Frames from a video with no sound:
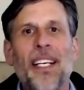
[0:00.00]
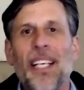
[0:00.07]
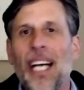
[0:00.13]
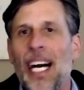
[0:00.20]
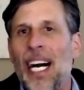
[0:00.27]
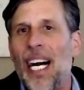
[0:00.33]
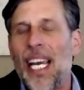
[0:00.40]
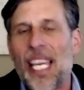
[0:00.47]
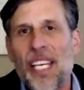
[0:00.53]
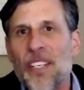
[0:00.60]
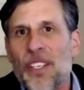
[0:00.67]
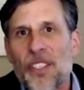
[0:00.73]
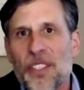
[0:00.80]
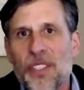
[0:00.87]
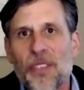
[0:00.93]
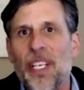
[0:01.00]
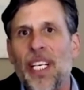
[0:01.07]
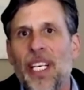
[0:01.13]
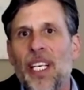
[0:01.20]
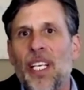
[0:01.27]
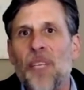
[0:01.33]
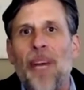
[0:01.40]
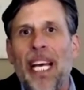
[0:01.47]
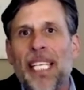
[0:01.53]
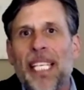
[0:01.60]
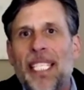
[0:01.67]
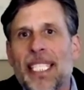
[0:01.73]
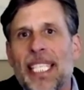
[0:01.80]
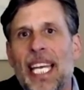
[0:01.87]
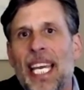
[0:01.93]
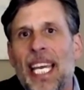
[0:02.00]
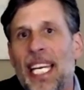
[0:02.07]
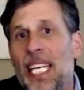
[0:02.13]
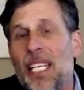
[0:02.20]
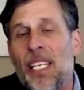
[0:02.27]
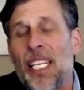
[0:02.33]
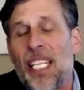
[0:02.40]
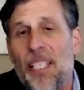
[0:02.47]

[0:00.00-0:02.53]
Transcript: uh, industry and by state and